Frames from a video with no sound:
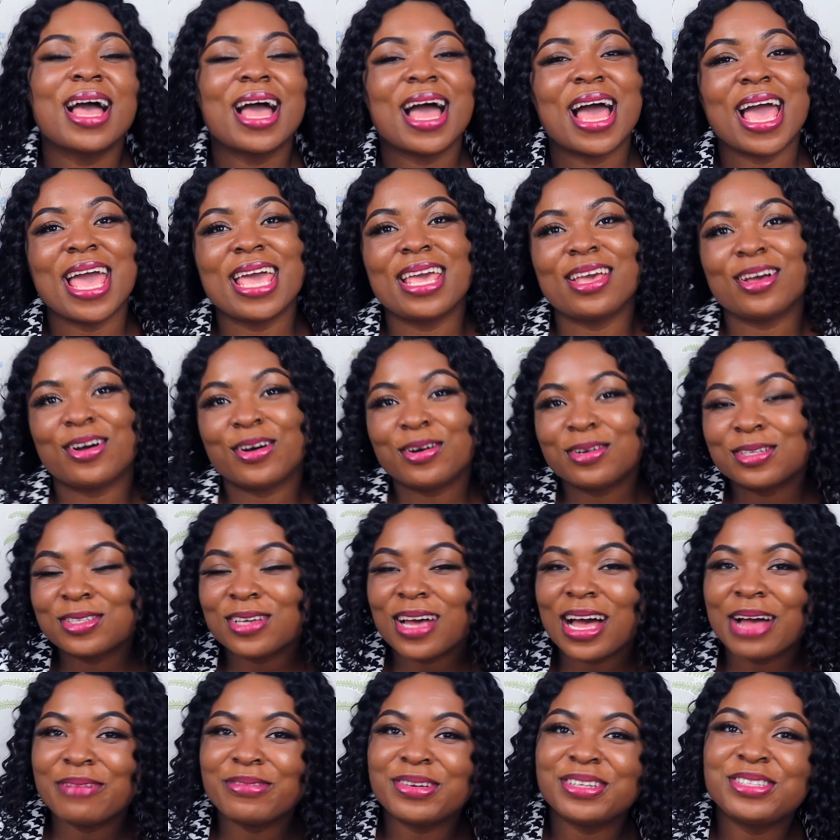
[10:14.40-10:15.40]
I also
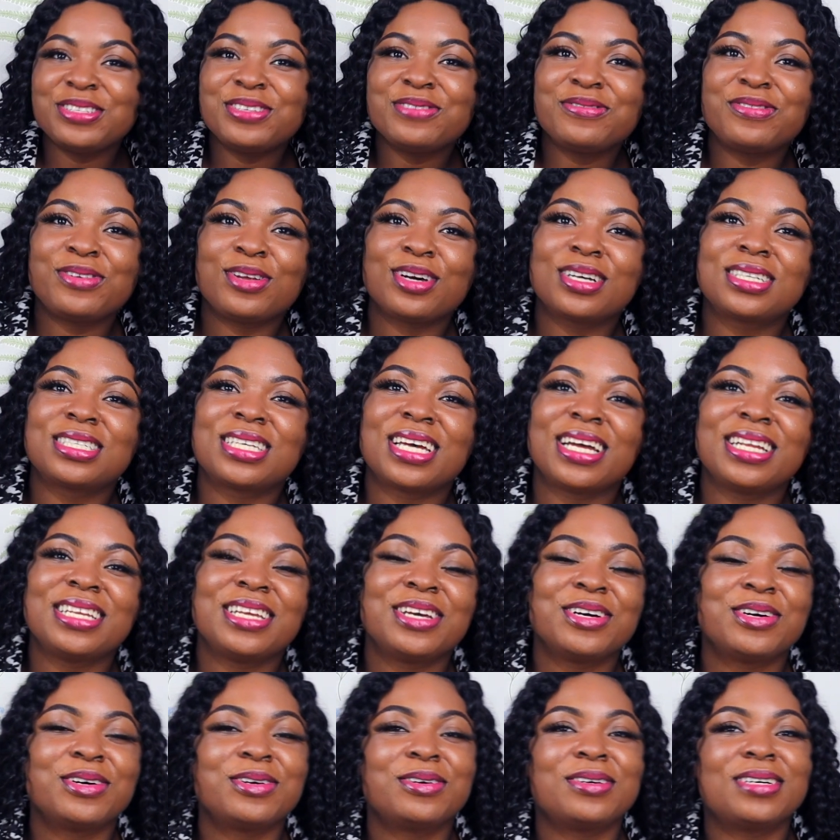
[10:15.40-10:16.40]
have a new vlog
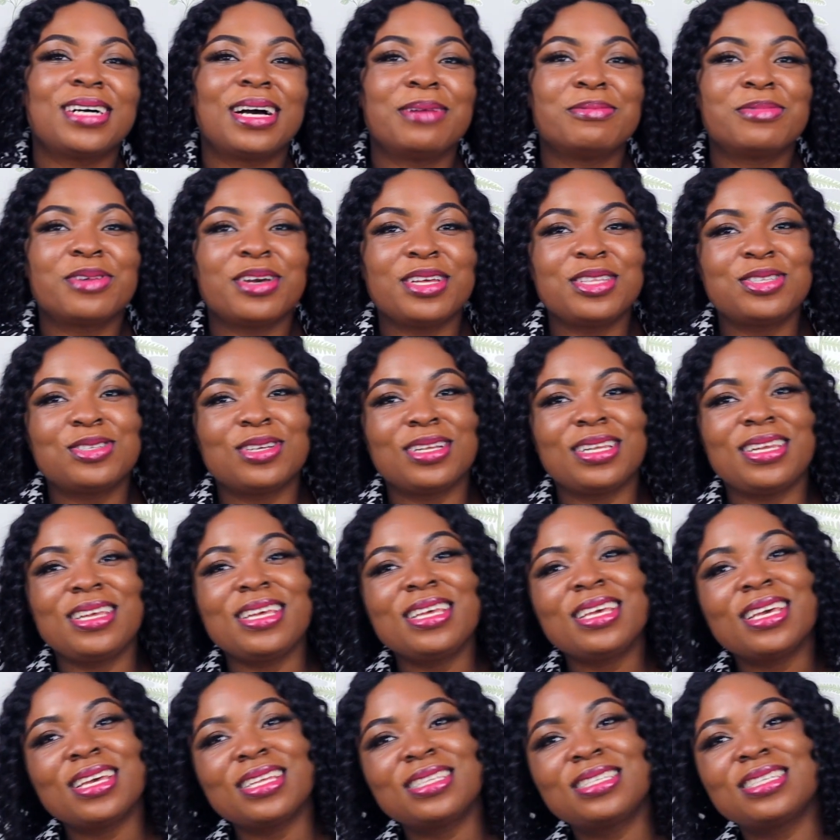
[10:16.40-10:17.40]
channel. I'm going to
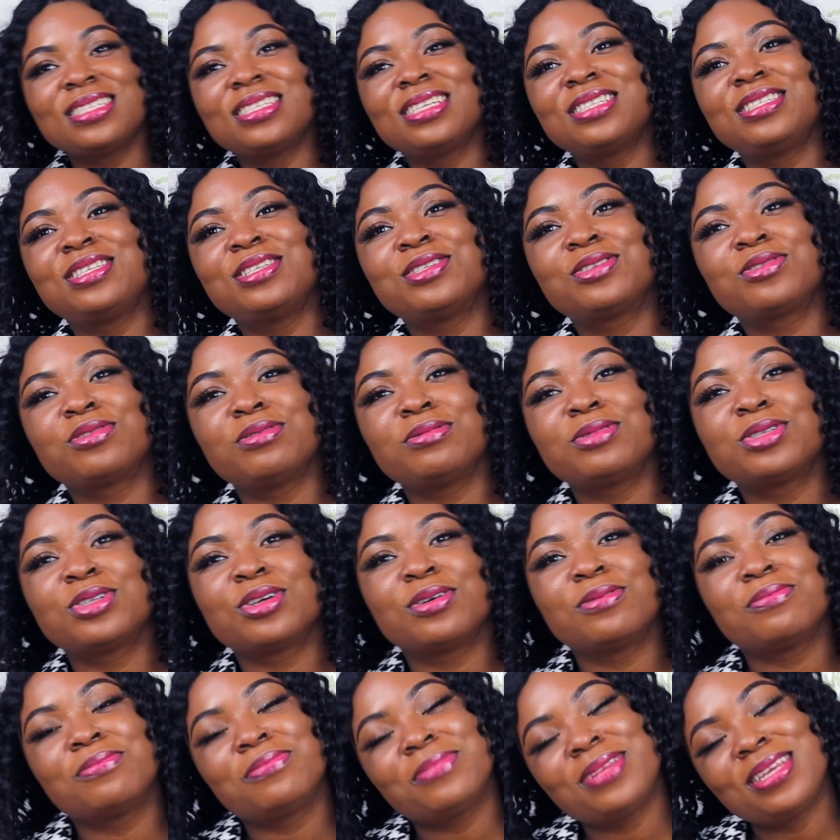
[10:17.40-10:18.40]
link it in the
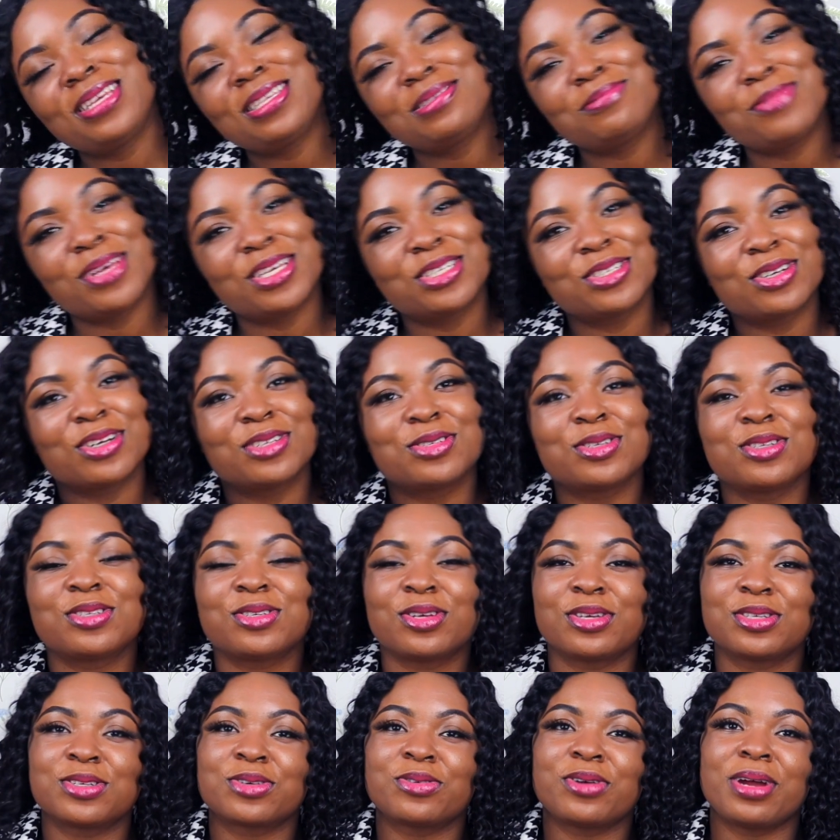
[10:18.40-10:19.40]
description. Please make sure to
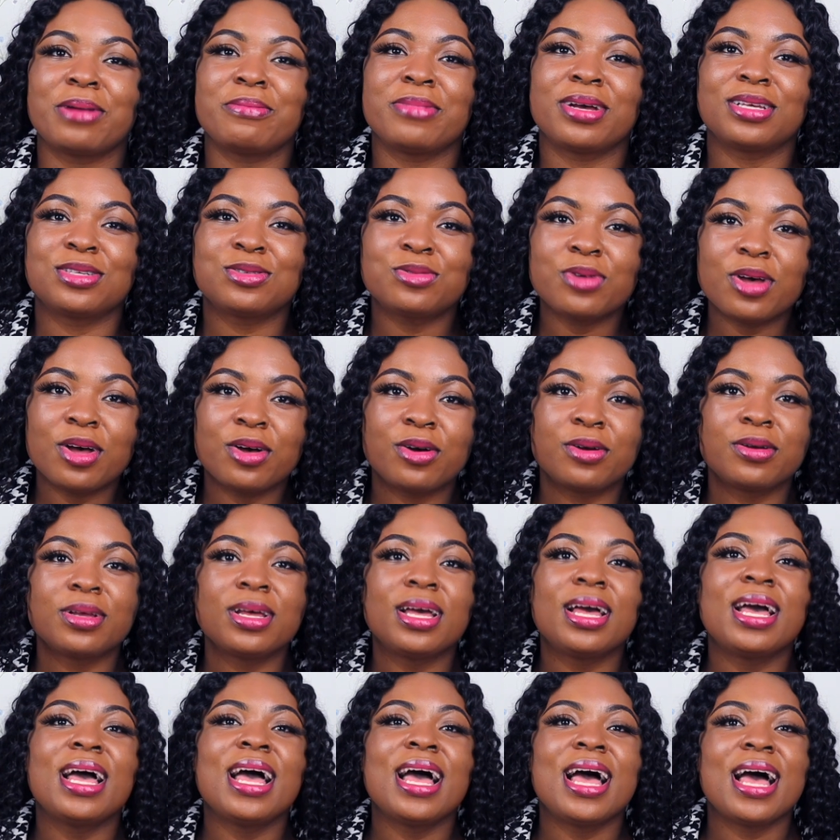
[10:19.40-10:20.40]
subscribe as well.
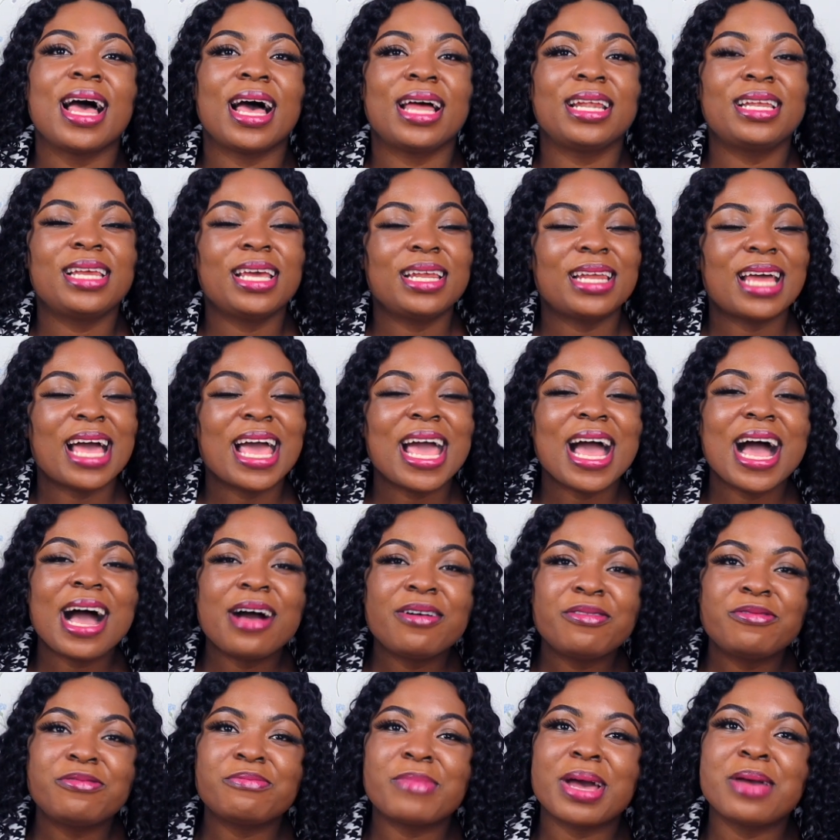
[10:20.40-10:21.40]
And then I
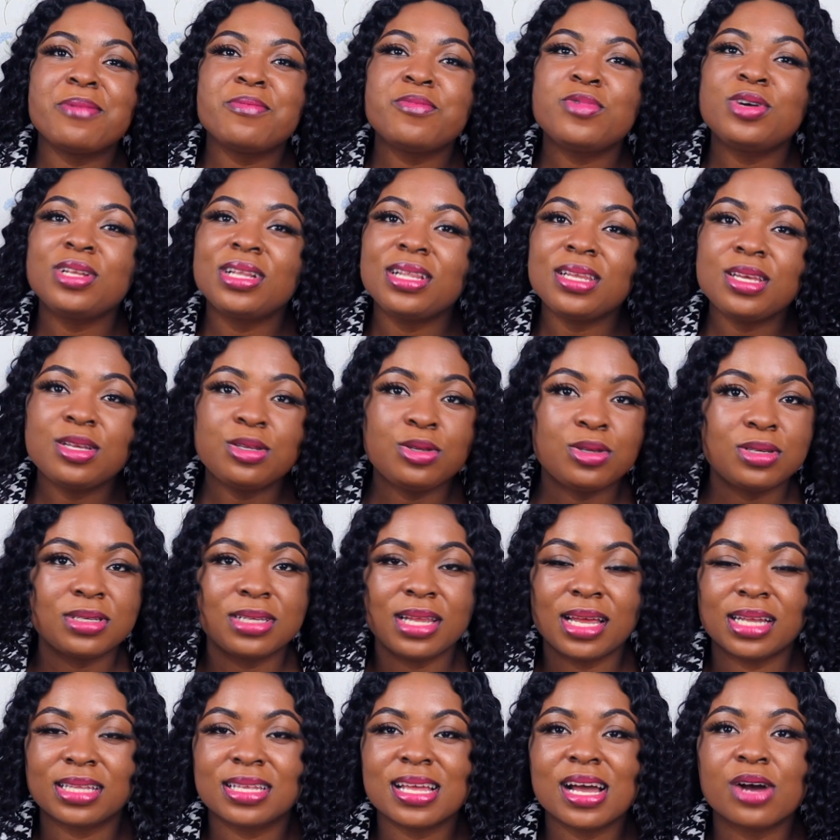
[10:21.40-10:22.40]
have my monthly
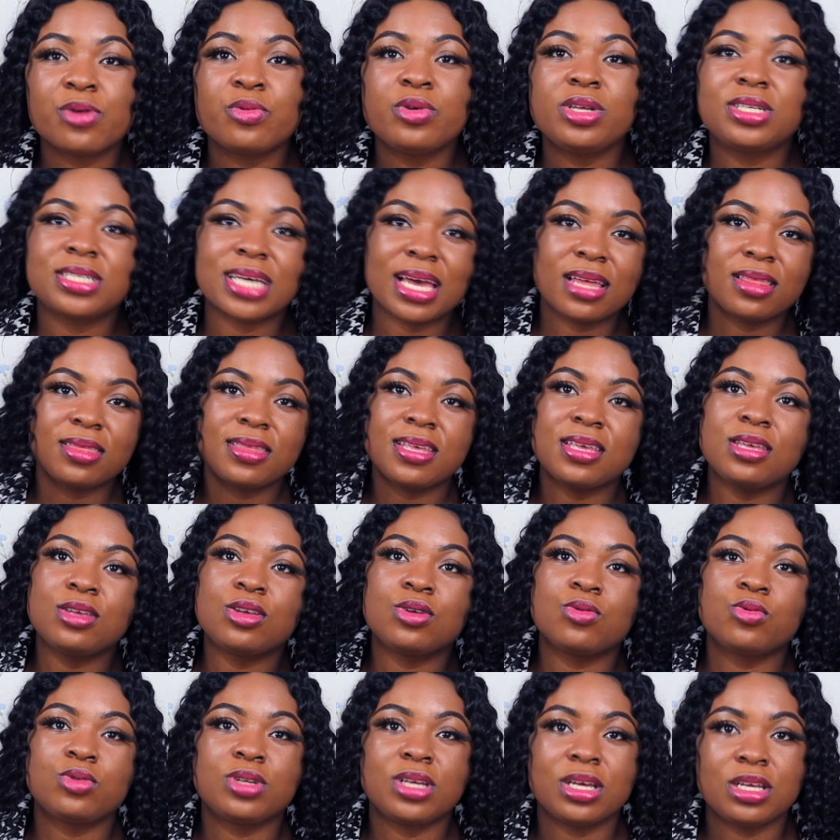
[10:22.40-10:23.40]
newsletter, which I think
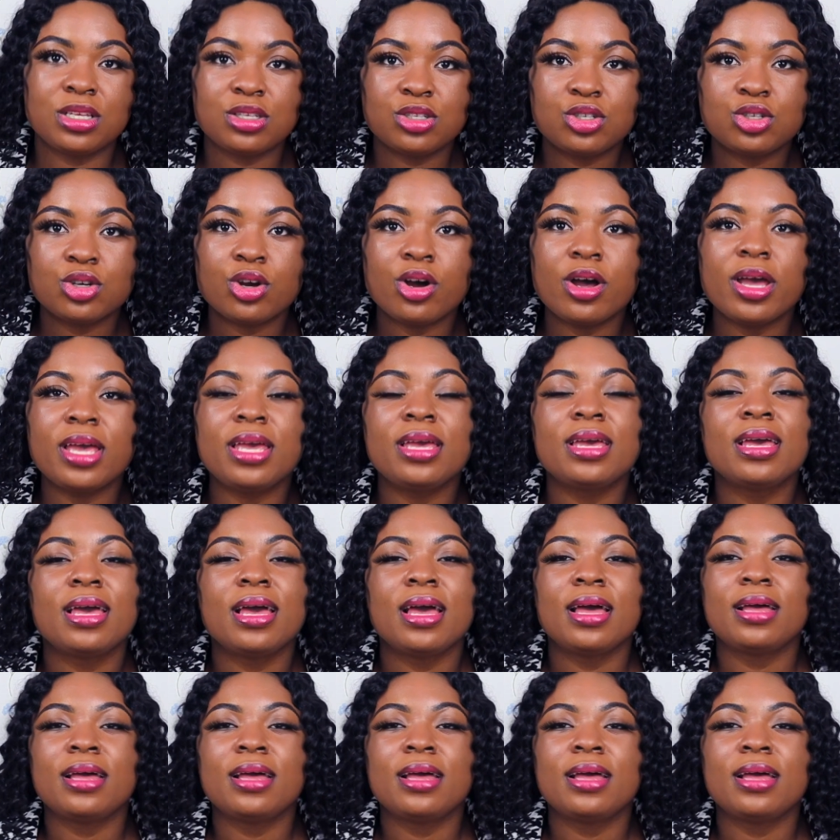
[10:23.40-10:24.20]
you would enjoy.